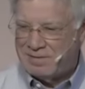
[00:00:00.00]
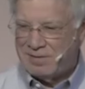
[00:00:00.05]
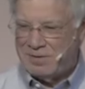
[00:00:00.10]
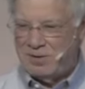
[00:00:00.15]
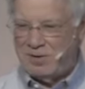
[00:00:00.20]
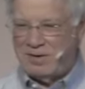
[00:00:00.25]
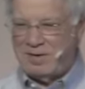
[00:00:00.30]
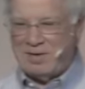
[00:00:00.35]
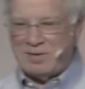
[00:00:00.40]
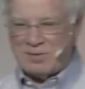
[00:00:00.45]

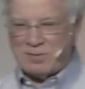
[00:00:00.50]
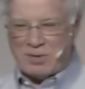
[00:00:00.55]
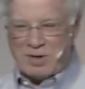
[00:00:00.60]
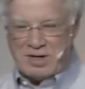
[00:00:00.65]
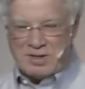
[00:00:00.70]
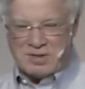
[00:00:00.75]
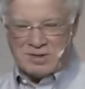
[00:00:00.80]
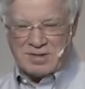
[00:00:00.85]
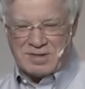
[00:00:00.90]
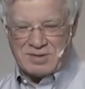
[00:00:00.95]
Goodness
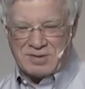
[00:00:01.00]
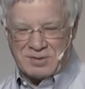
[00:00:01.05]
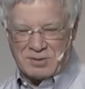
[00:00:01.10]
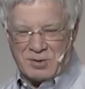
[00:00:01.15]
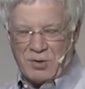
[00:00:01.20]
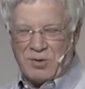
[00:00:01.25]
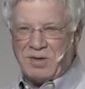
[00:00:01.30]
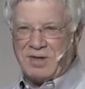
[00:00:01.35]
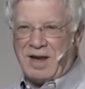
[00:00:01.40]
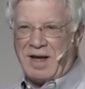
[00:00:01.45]
gracious, this is
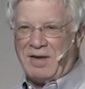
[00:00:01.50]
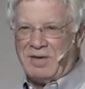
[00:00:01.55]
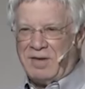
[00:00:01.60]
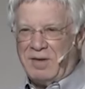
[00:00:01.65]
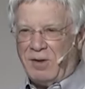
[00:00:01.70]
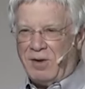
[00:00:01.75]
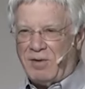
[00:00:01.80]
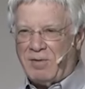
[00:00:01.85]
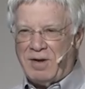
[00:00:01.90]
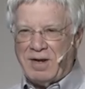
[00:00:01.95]
going
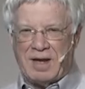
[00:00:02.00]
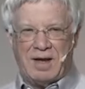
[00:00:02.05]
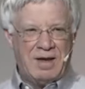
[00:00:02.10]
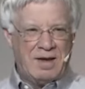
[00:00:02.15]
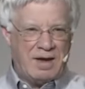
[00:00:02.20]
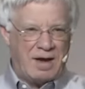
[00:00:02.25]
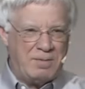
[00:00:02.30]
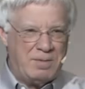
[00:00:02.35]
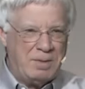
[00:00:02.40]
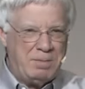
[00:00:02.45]
downhill already.
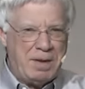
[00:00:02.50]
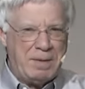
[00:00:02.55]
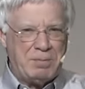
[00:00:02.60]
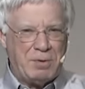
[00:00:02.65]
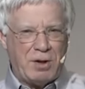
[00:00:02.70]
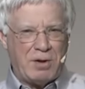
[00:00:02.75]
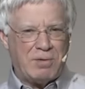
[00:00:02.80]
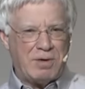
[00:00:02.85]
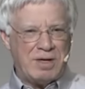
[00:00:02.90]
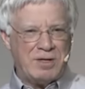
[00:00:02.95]
How many
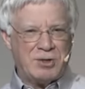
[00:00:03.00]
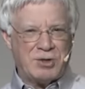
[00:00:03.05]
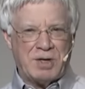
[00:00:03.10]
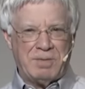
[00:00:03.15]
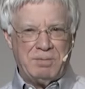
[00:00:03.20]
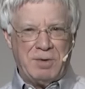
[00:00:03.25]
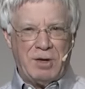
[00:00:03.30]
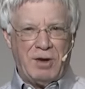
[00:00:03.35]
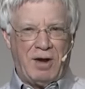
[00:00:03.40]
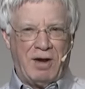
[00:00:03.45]
people already
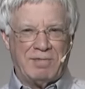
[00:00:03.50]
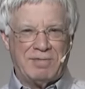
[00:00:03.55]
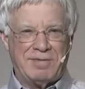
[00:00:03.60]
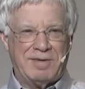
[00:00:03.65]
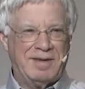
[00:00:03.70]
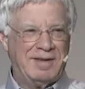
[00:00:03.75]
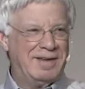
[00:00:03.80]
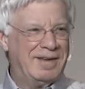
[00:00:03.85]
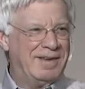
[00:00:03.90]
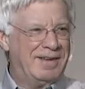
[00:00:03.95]
shut me off?
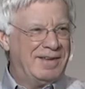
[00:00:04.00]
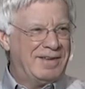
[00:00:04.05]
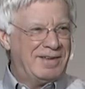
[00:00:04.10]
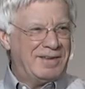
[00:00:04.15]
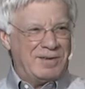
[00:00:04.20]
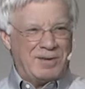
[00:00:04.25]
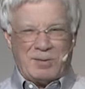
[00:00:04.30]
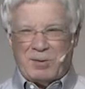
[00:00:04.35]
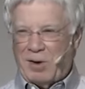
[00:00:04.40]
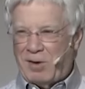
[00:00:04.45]

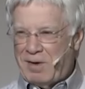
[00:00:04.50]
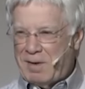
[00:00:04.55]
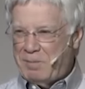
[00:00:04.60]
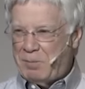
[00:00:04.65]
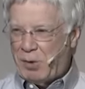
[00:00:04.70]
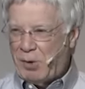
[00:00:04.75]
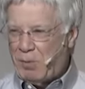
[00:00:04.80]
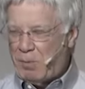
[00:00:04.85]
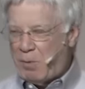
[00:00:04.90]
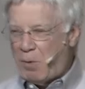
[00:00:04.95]
You already
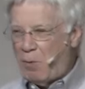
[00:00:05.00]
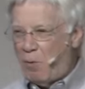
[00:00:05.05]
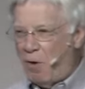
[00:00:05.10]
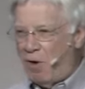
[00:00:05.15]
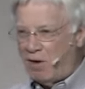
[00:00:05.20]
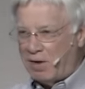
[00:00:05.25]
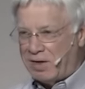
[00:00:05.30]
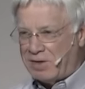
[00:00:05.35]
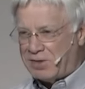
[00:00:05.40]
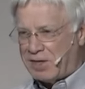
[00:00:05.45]
put up a
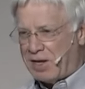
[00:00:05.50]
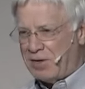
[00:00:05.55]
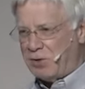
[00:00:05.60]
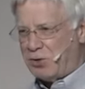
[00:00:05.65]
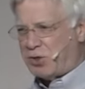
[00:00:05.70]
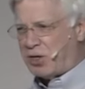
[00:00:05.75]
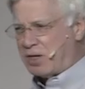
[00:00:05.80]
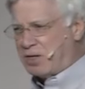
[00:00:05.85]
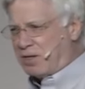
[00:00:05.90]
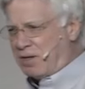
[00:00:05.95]
wall. Here's how you
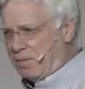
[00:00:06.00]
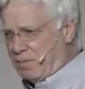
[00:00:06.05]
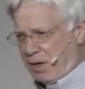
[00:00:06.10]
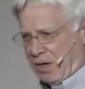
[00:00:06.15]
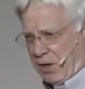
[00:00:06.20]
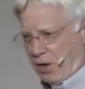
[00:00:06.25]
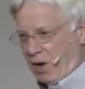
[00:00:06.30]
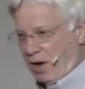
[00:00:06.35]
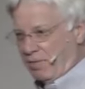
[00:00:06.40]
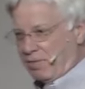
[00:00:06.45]
shut
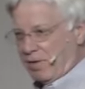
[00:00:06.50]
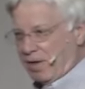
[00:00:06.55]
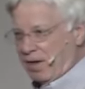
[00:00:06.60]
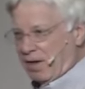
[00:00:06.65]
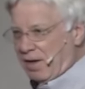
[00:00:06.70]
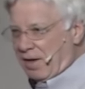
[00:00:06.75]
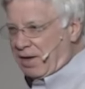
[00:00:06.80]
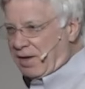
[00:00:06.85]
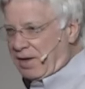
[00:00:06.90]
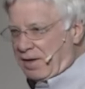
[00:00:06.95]
somebody off
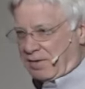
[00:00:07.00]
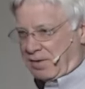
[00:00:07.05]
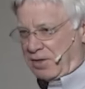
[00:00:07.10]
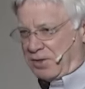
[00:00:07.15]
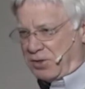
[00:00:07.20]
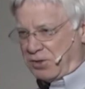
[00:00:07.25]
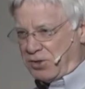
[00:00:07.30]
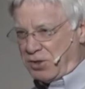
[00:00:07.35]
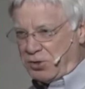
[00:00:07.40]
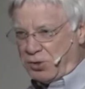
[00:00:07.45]

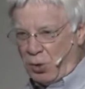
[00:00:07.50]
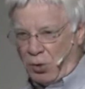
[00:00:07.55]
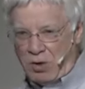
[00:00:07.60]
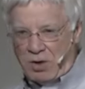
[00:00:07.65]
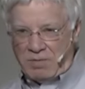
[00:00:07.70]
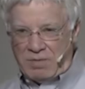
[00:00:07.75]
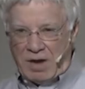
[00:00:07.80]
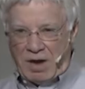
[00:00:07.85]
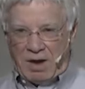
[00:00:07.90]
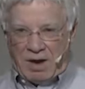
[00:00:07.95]
this is the
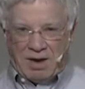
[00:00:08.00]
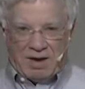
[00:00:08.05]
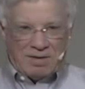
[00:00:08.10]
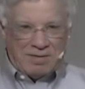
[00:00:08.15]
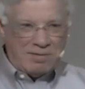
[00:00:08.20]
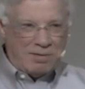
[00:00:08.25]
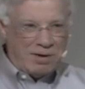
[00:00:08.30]
door of the heart,